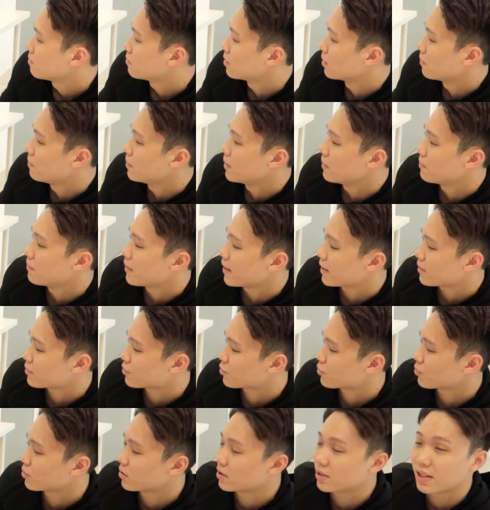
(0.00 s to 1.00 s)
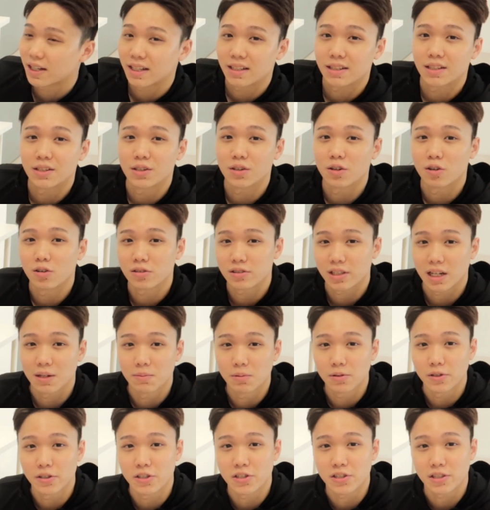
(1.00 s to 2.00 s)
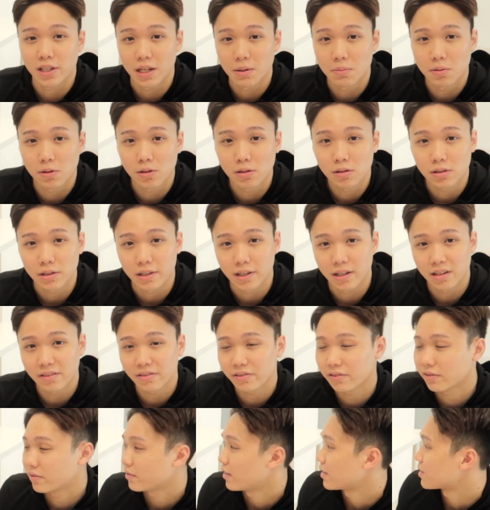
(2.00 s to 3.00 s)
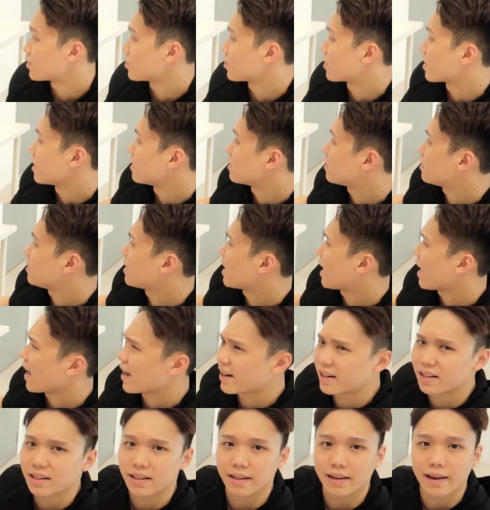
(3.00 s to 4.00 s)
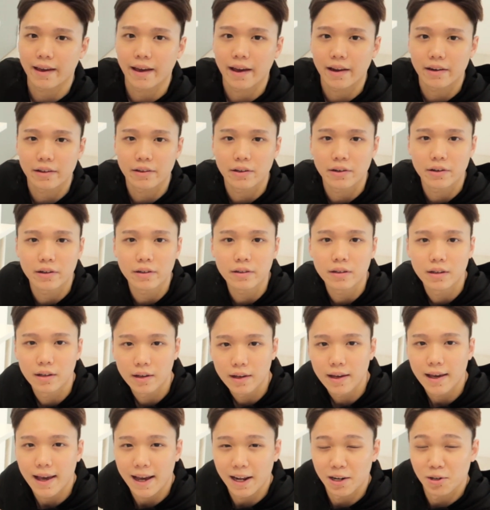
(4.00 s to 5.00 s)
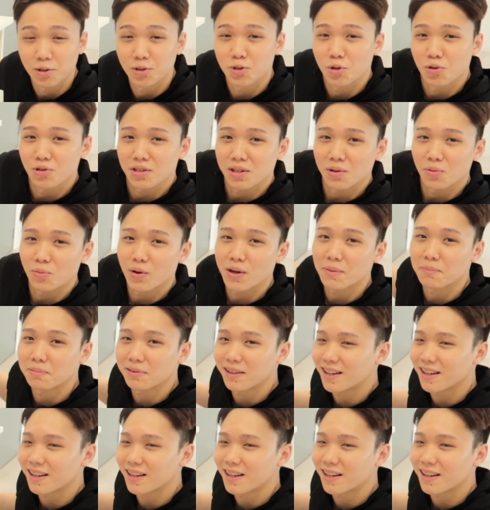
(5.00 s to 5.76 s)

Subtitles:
But make sure that your table is stable enough. As you can see, I added a cat here and also some weight